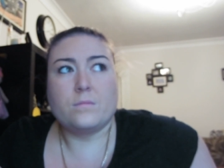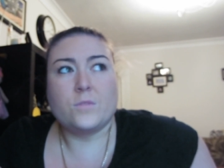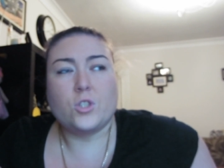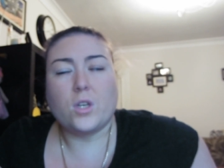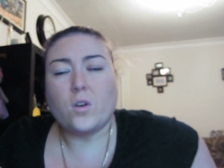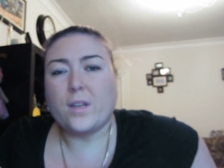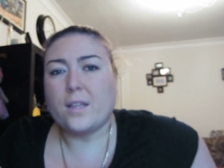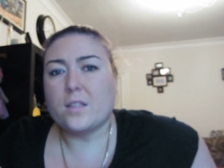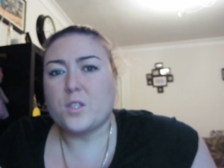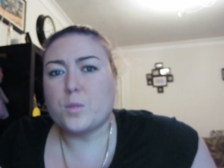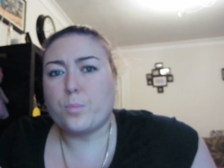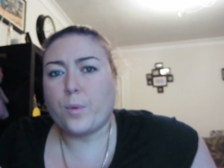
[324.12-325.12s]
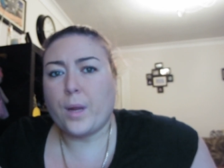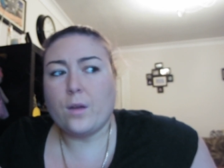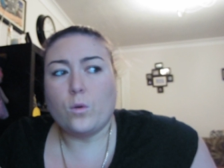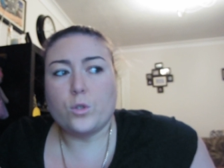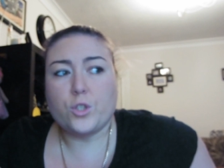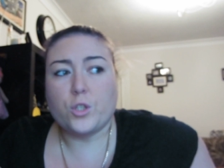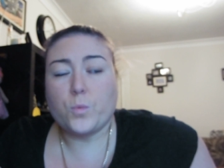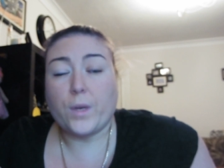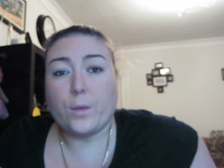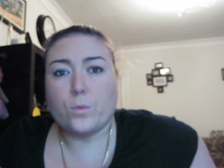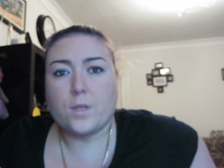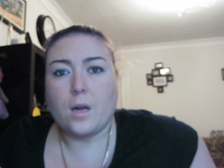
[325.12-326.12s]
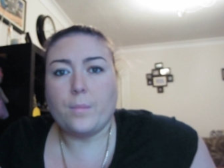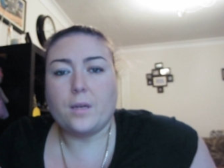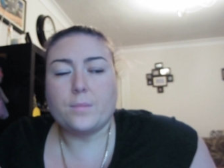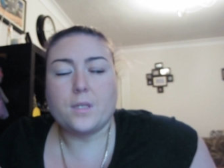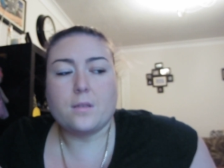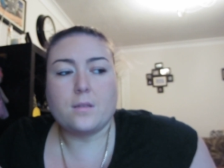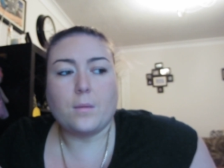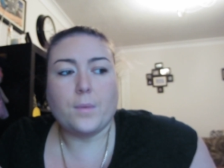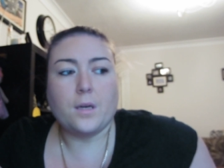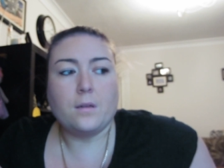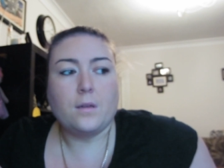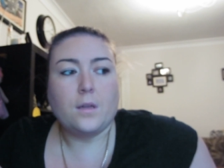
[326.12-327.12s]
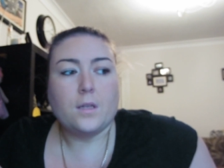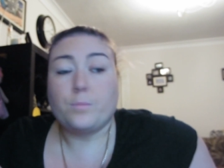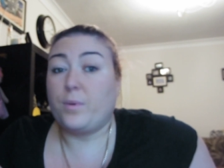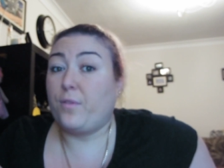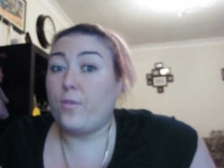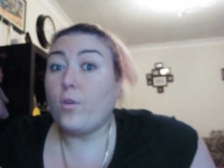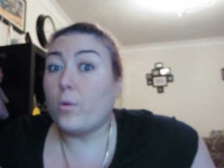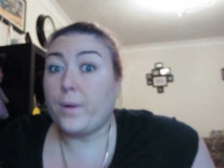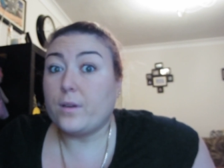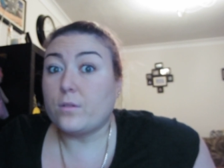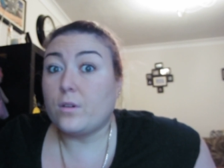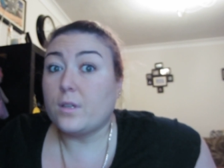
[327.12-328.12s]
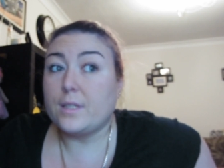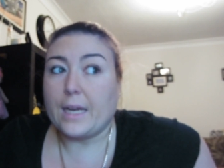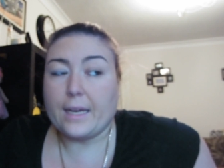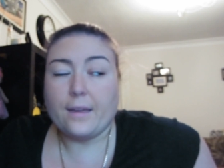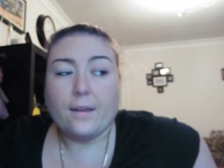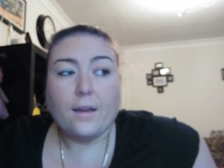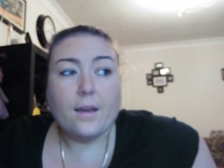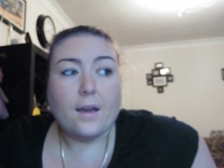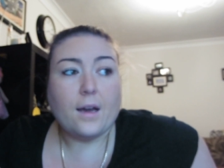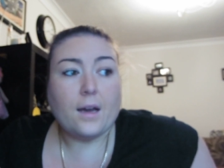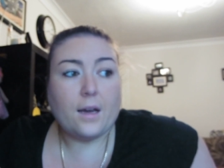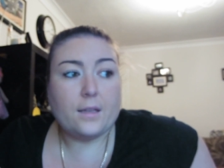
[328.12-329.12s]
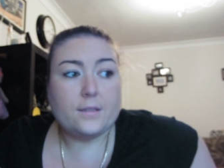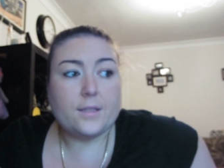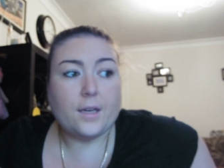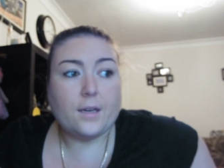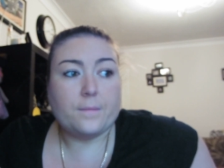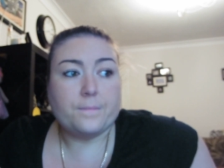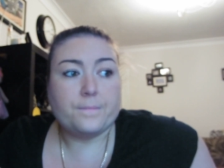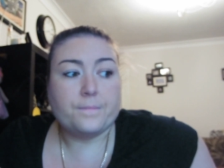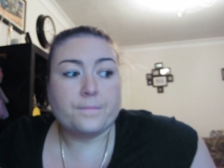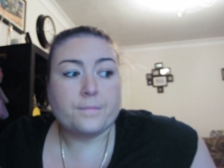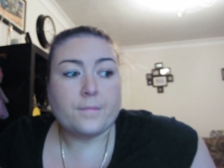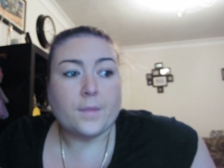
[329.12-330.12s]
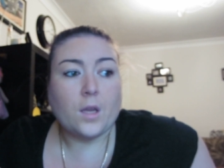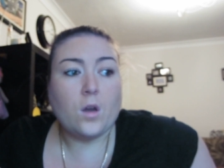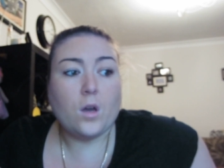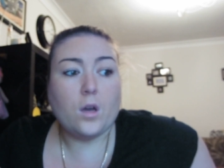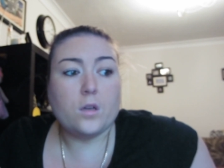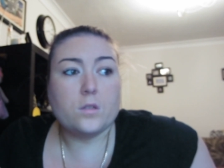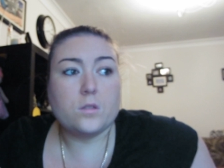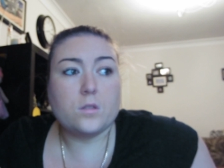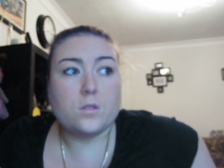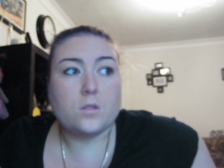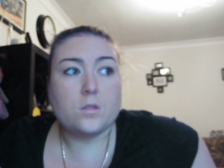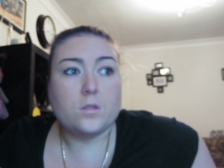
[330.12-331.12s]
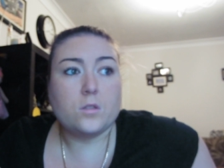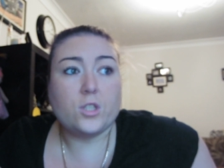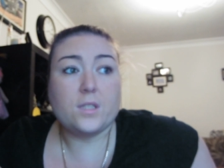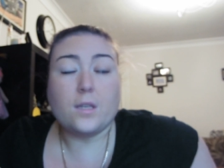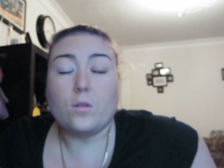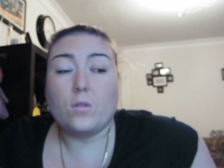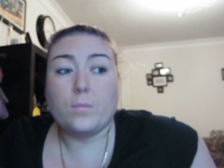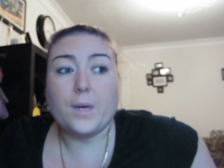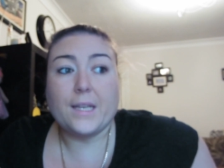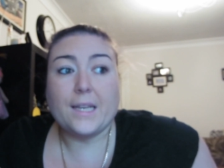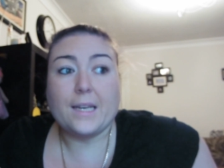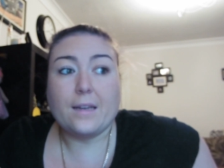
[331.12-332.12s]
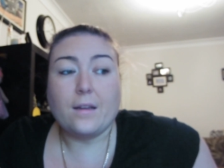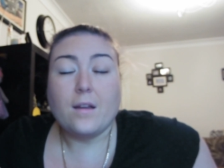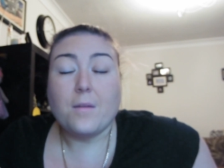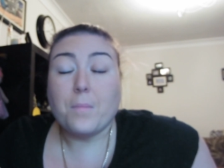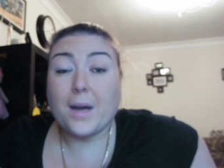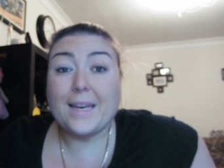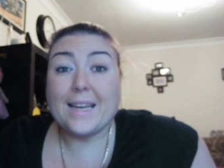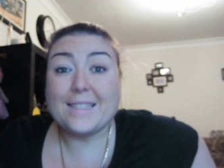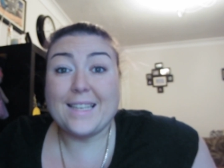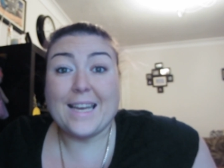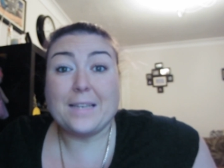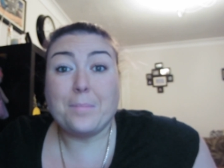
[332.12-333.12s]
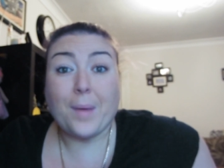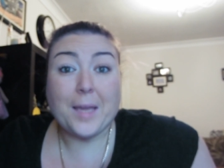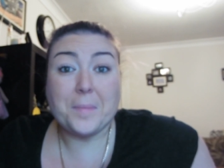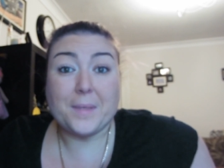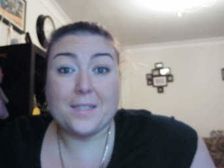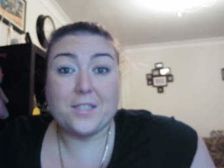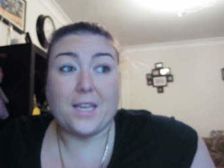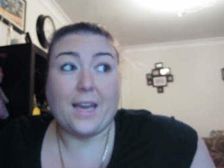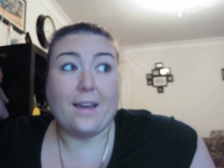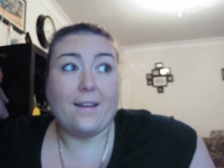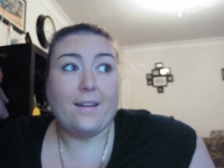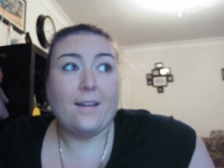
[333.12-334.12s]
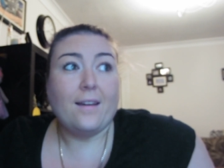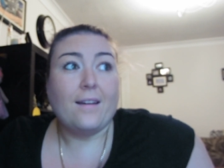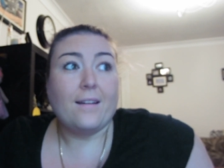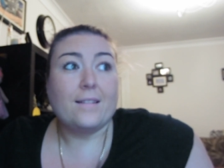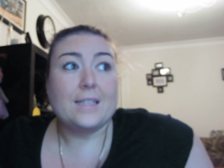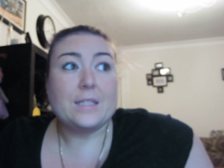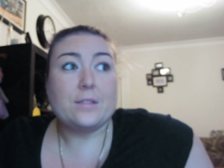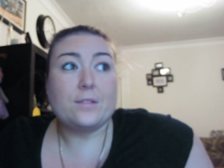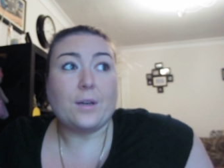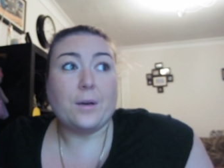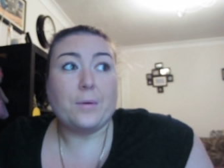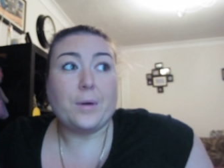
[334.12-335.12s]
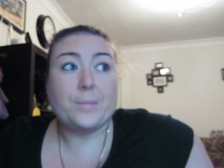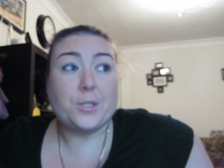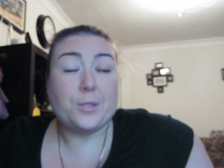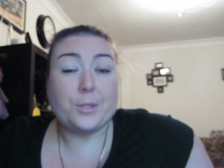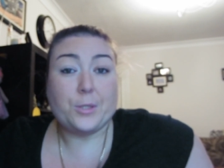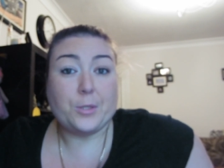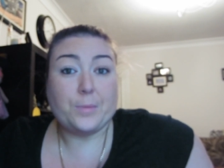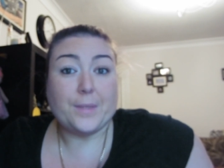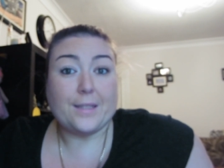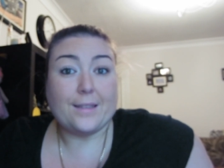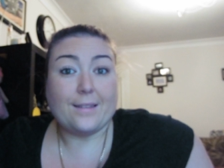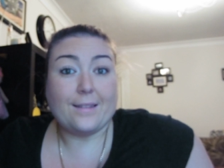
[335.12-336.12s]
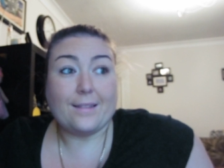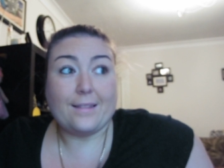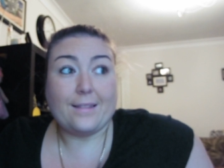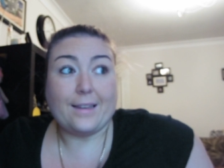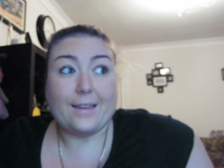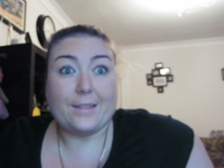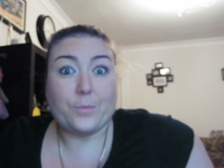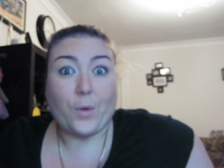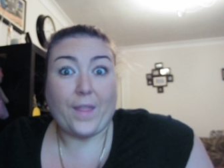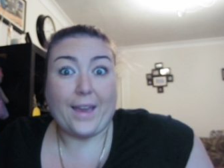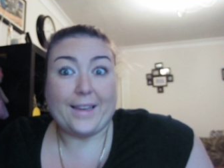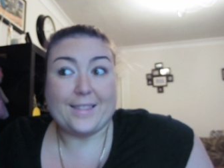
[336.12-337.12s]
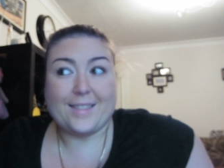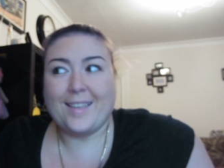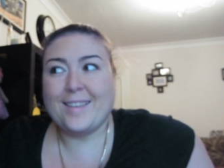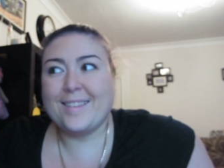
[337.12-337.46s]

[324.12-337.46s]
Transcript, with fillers: she got it in the spring or just when it was coming up to summer before I went on holiday. And um, hers she said, oh, mine, mine hasn't had babies yet. So I'm just assuming that that is what that is.